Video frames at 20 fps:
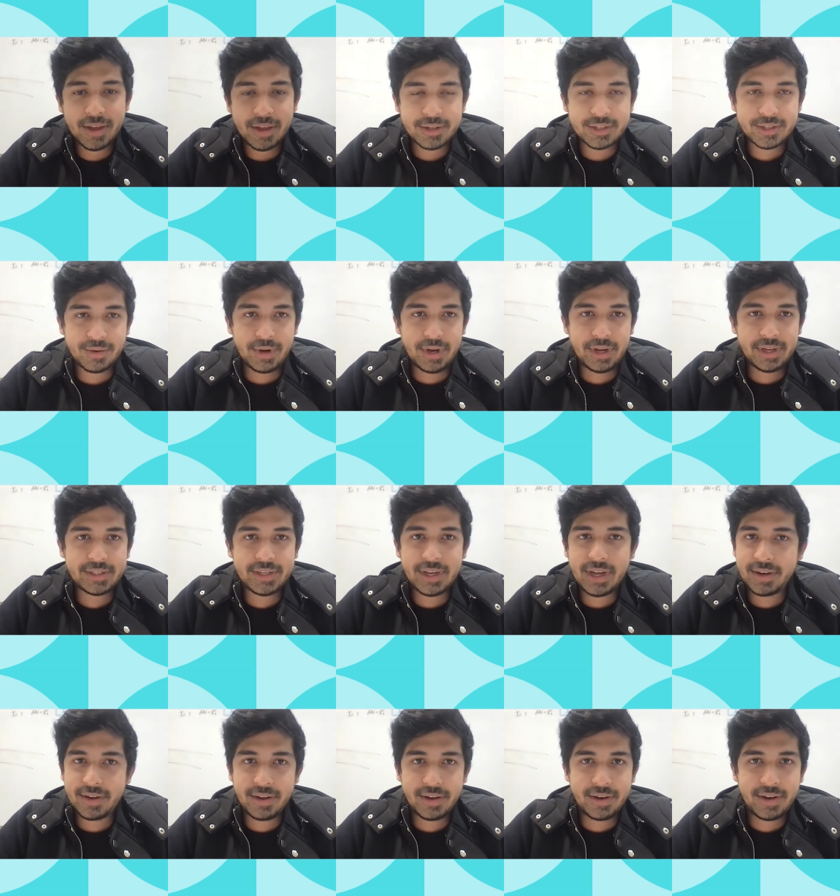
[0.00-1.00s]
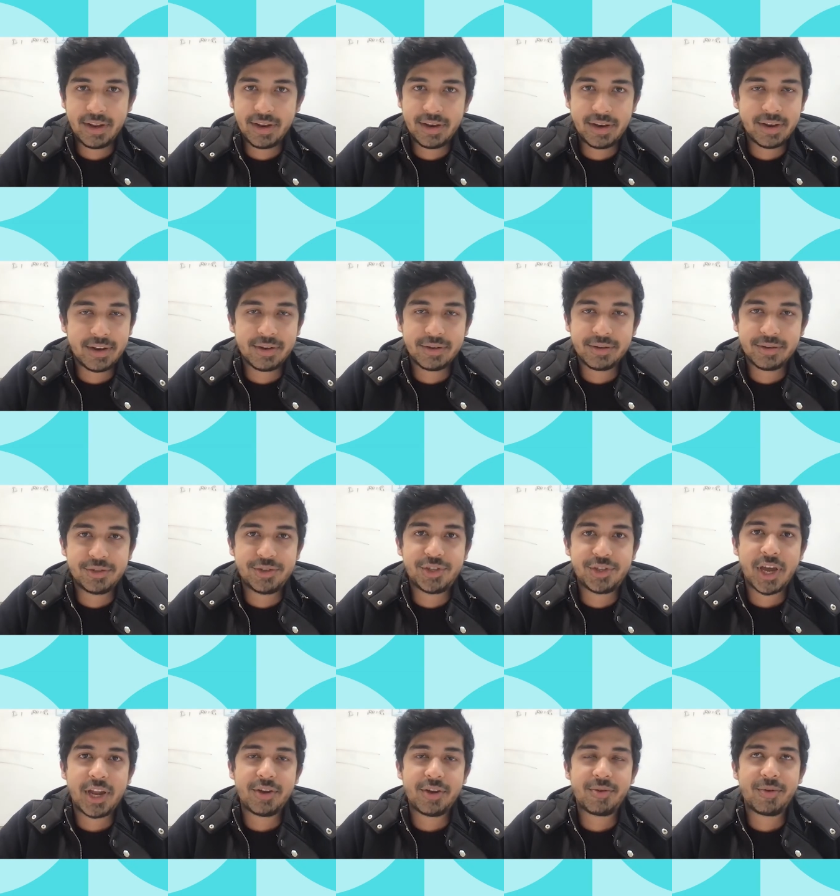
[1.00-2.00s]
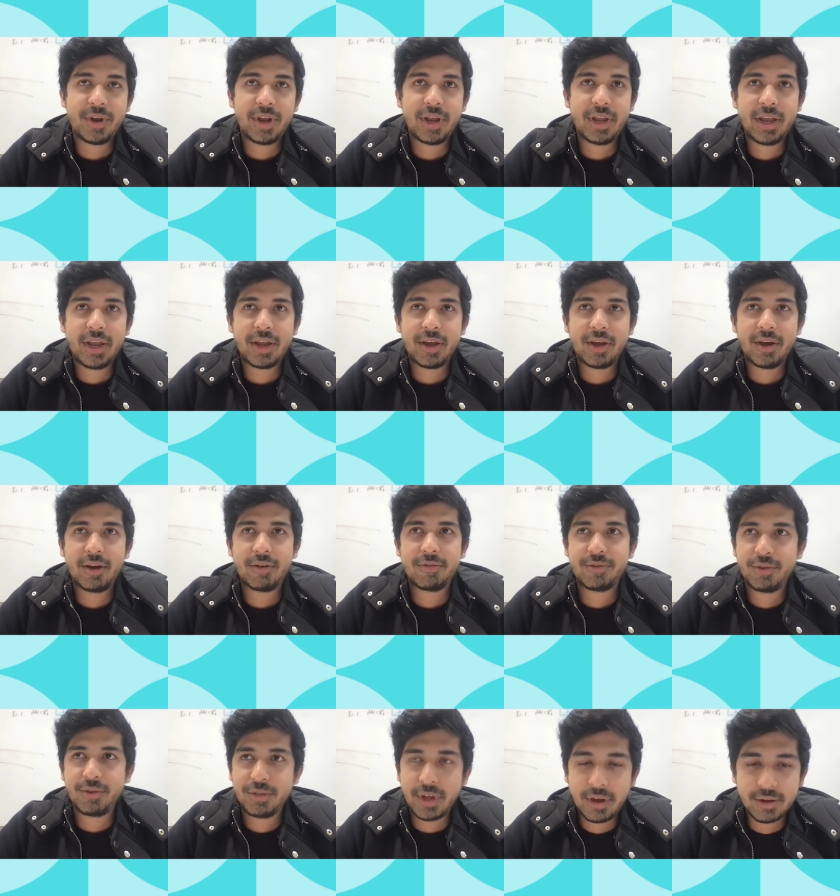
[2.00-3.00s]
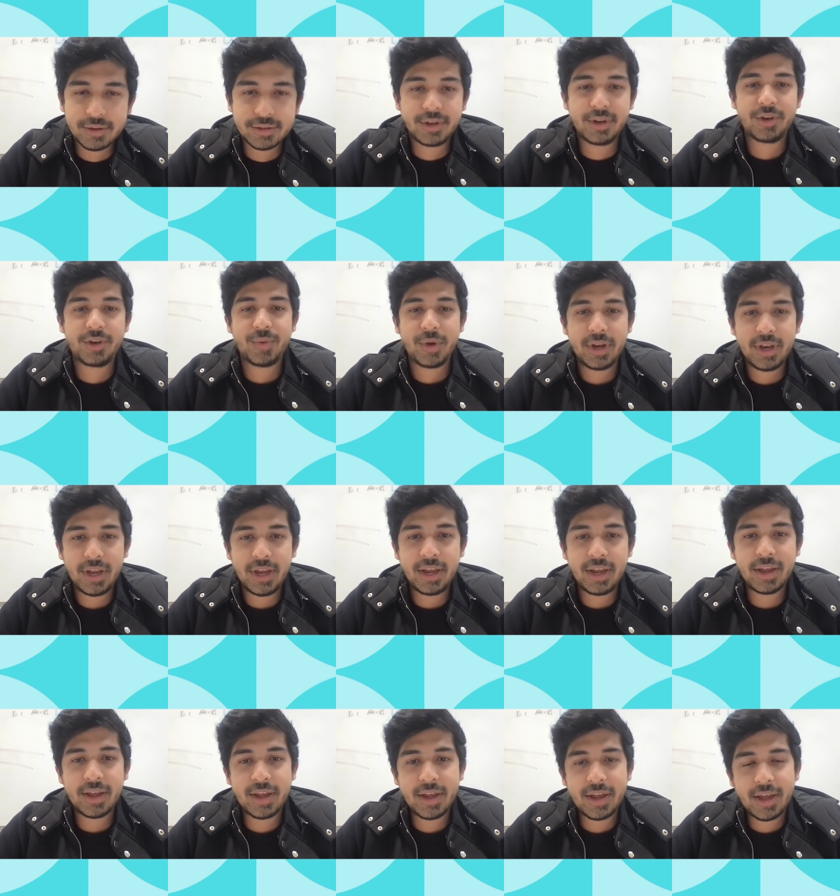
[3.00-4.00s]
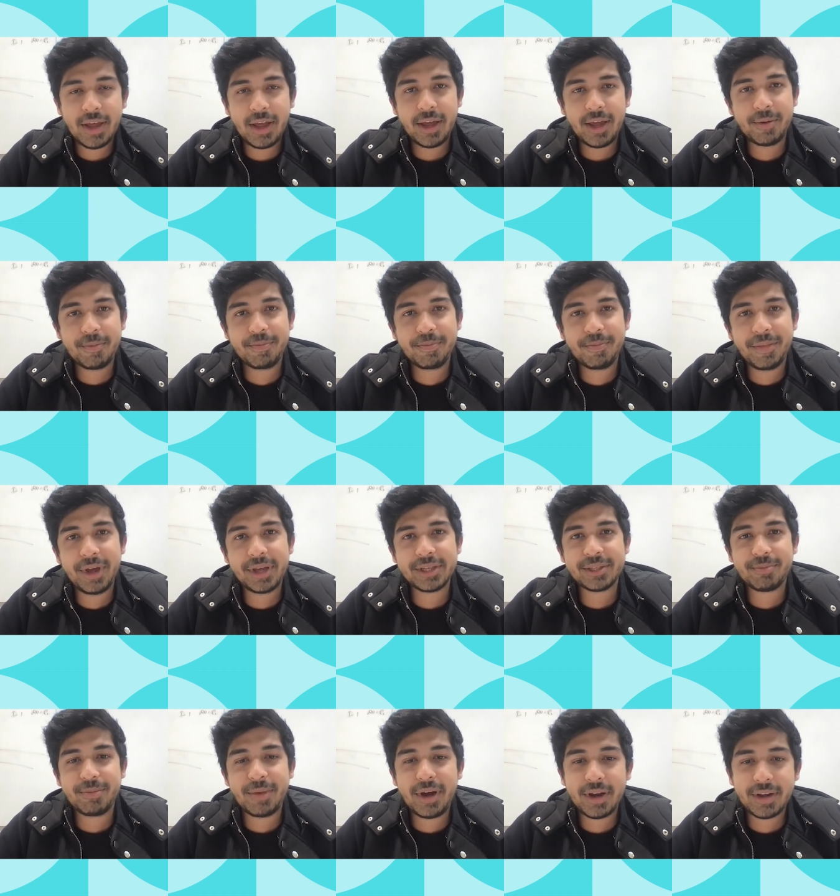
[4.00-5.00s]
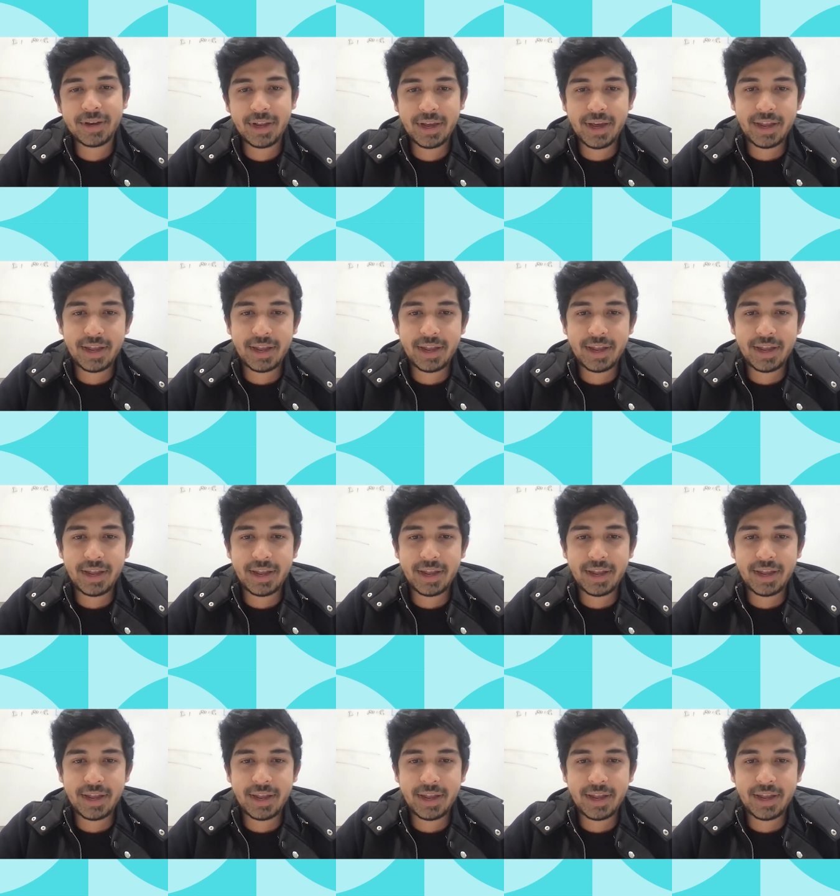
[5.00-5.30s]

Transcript: So I started in January of 2020 as a marketing